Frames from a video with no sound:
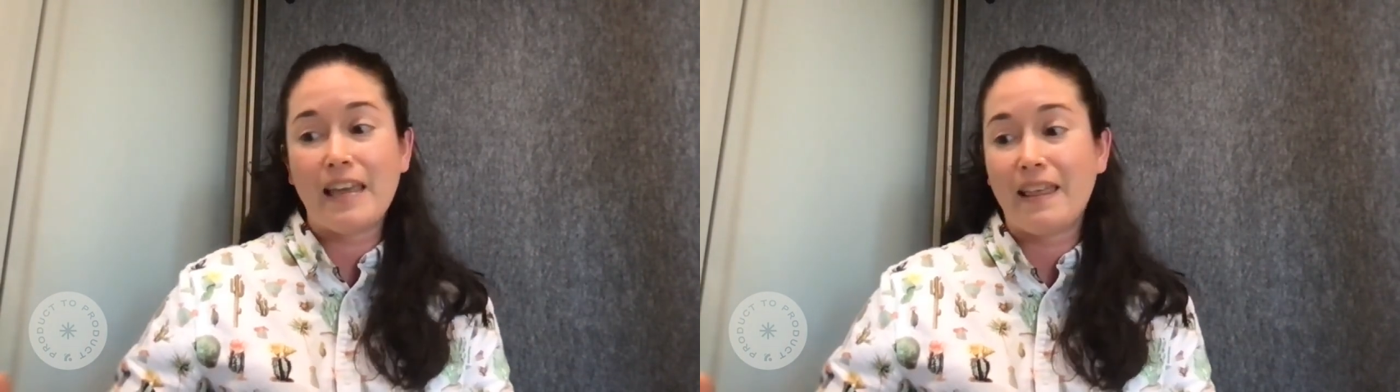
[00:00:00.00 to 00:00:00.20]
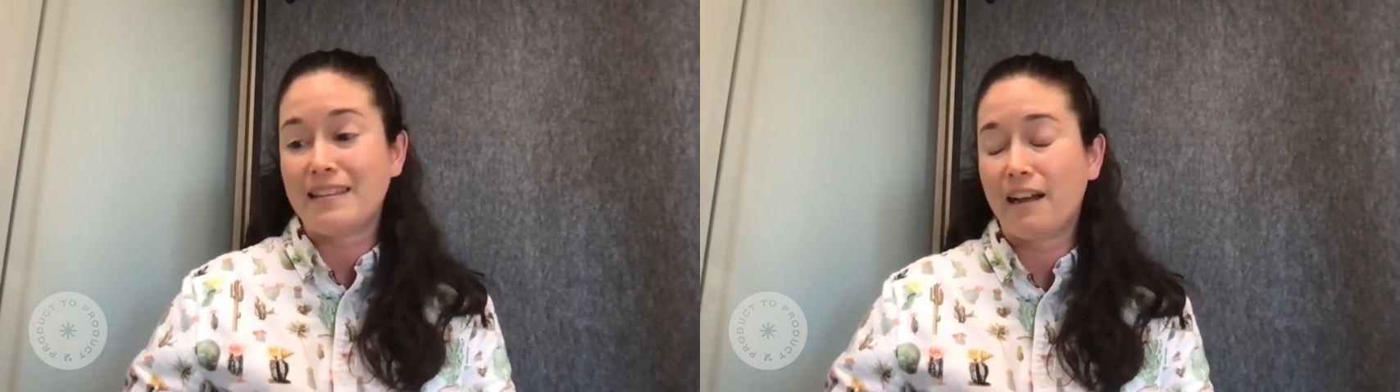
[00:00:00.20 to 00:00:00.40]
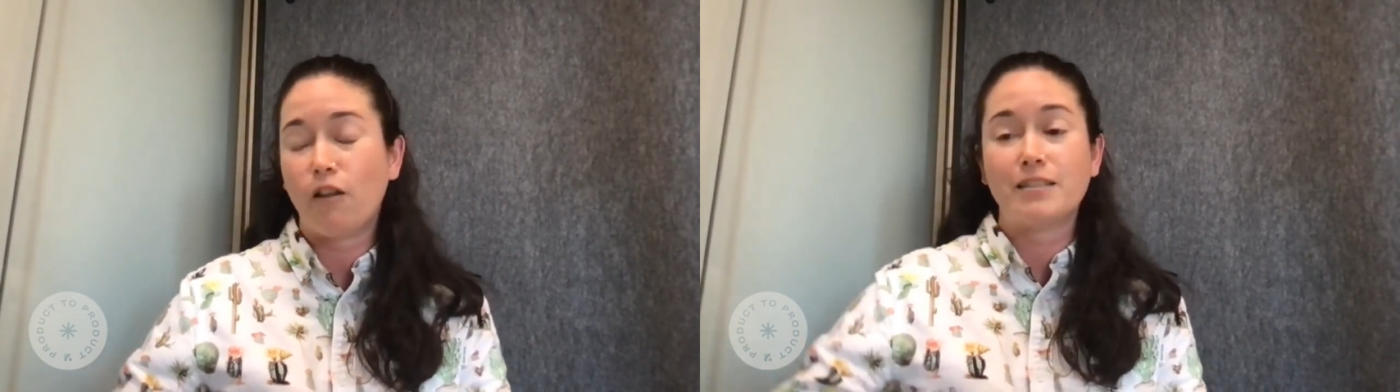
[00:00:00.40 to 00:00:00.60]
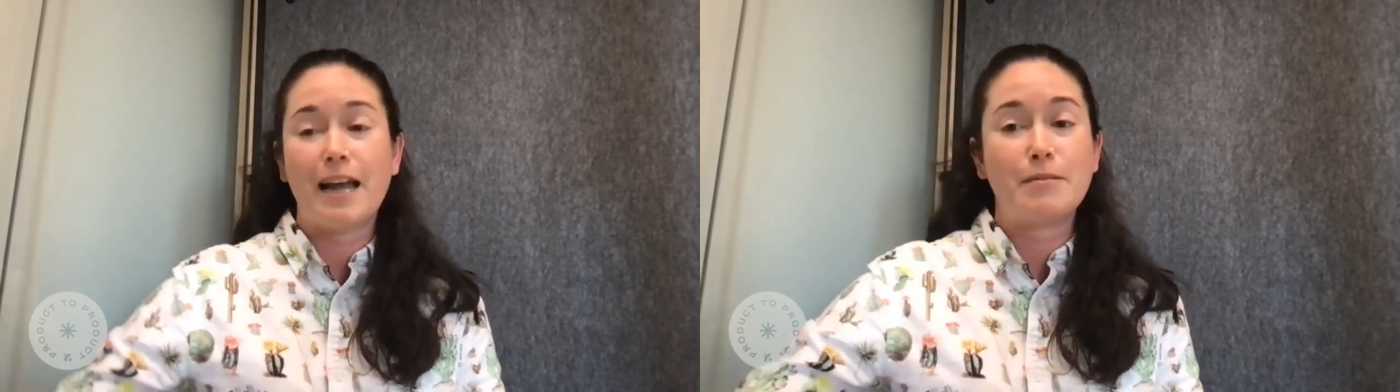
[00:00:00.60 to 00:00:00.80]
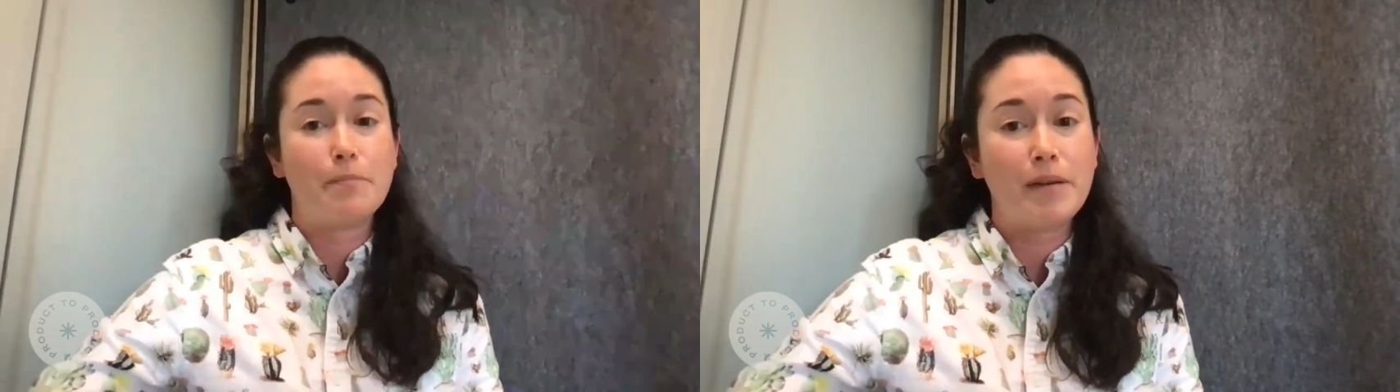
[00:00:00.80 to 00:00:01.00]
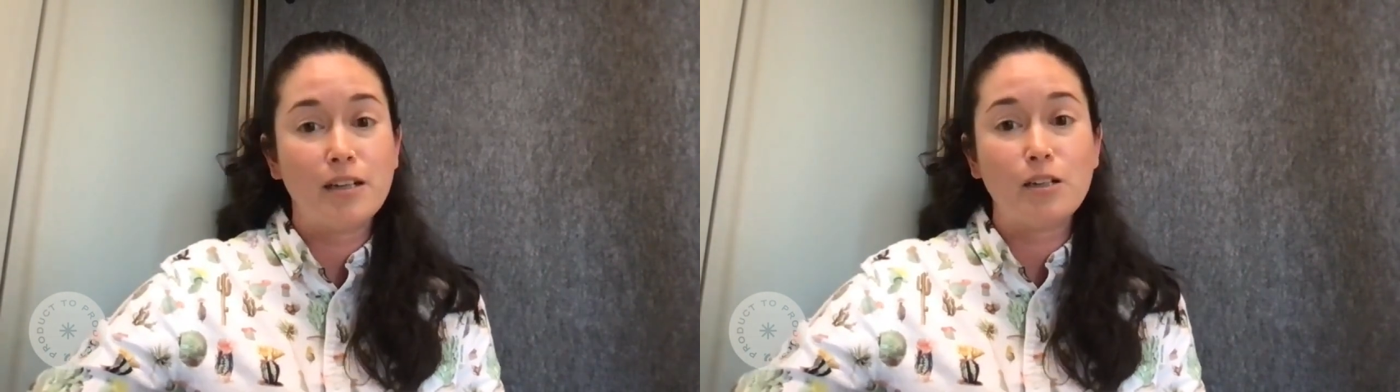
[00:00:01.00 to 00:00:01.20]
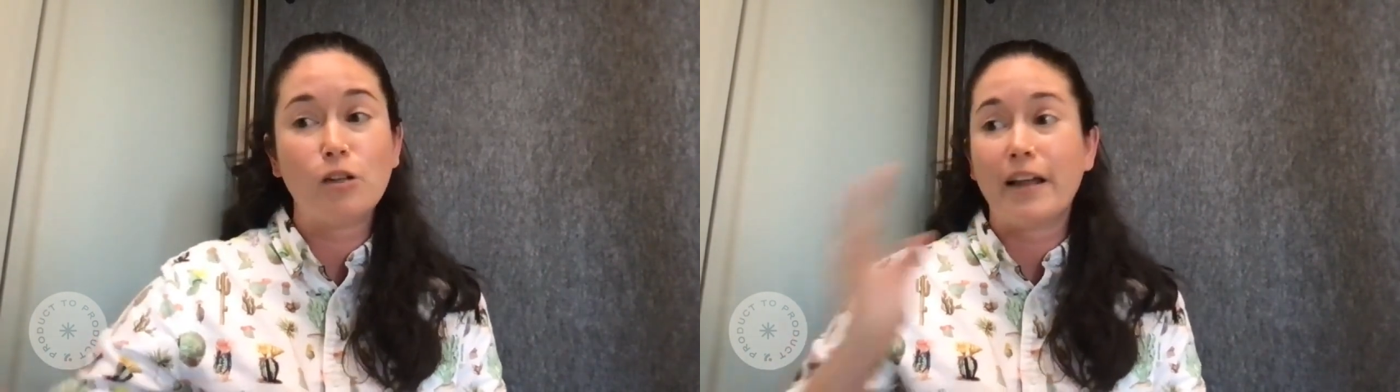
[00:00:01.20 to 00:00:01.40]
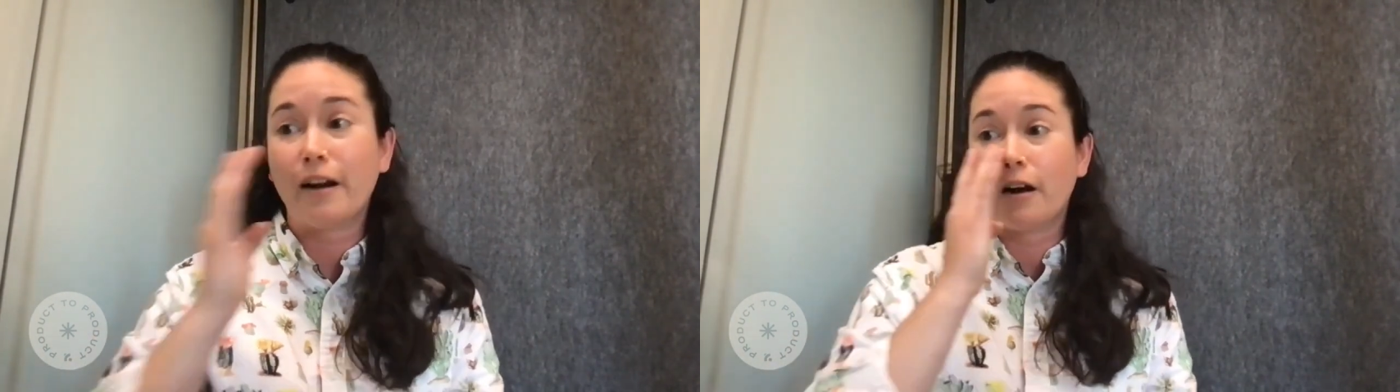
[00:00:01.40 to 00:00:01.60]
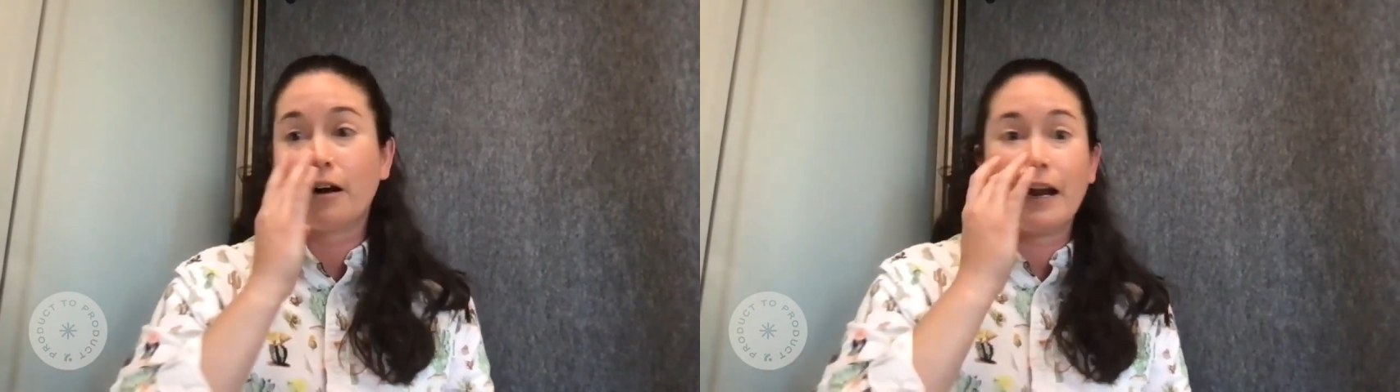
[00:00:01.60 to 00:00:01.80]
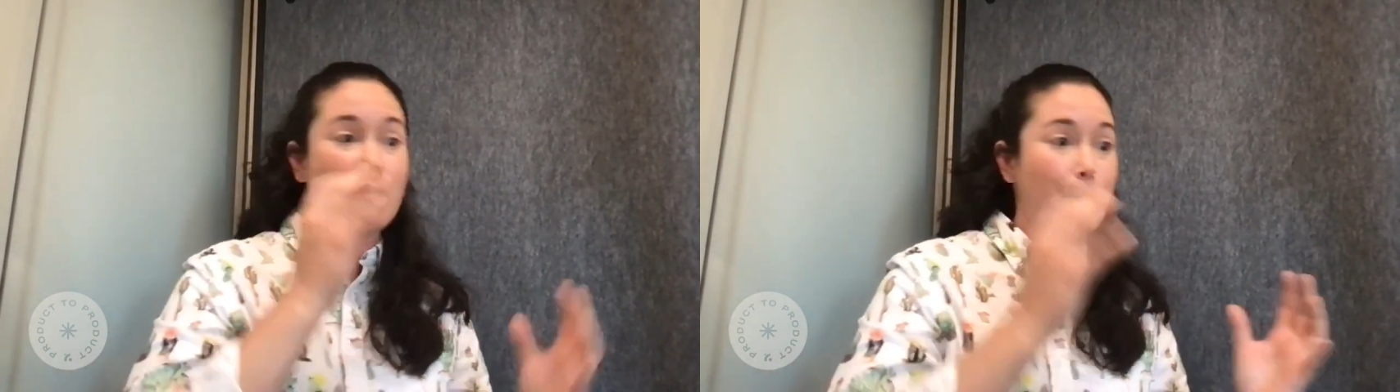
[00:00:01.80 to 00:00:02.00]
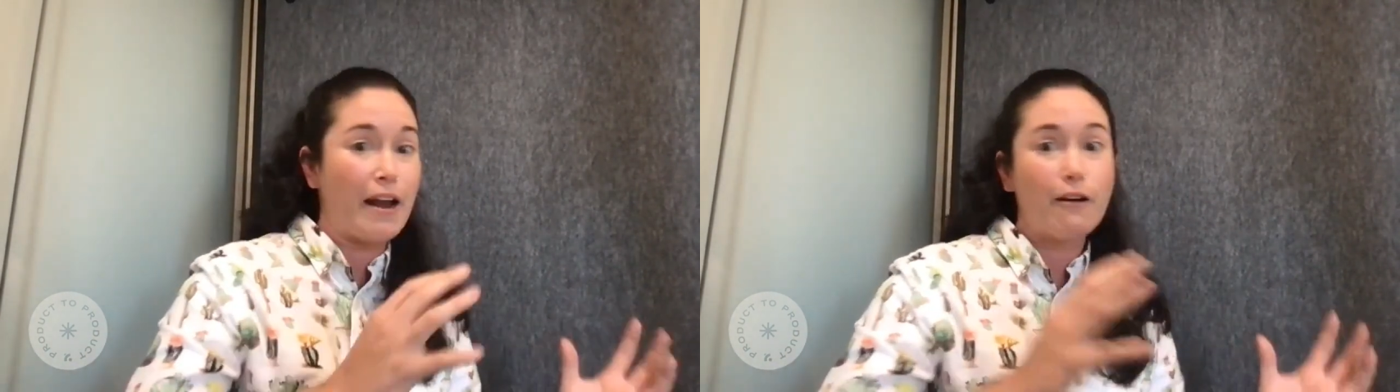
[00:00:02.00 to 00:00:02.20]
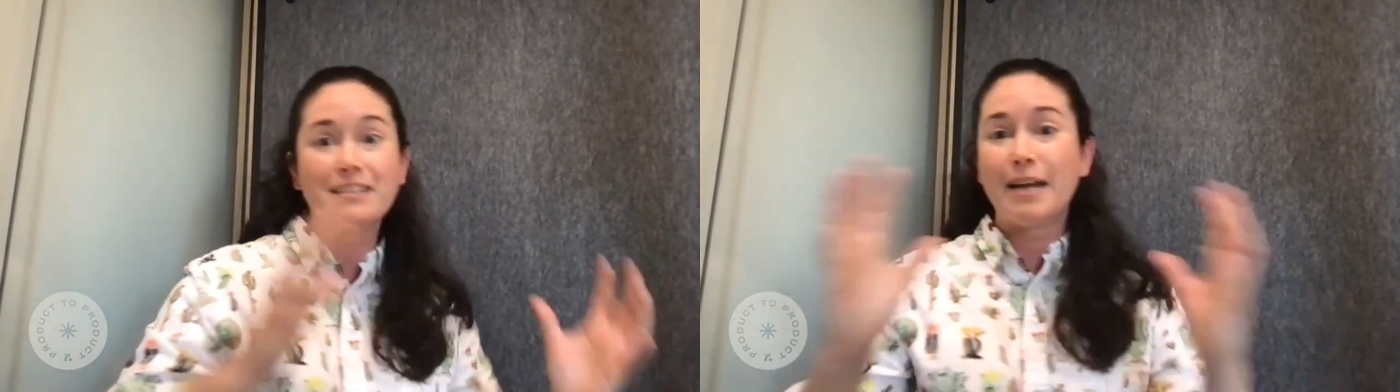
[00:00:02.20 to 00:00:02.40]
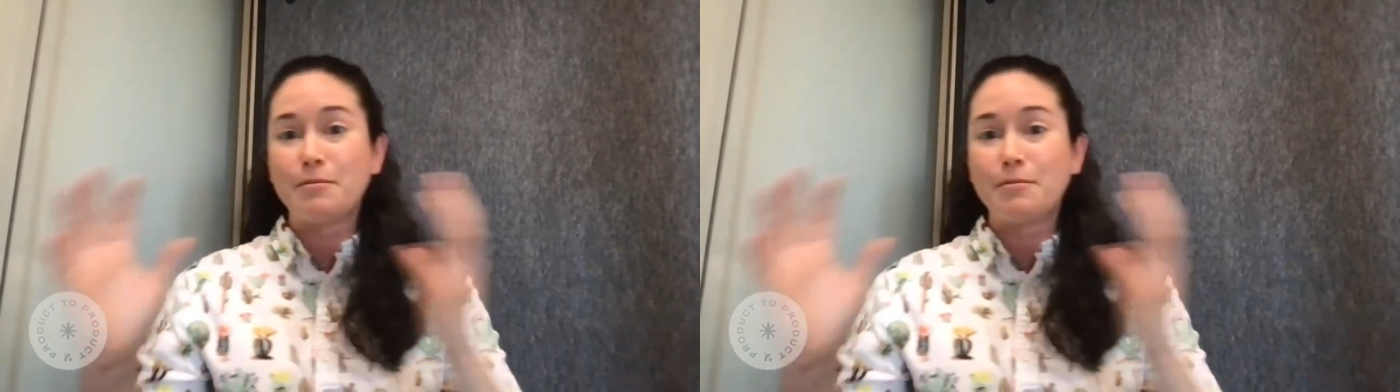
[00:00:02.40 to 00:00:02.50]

They take a long time to build. They're kind of a paradigm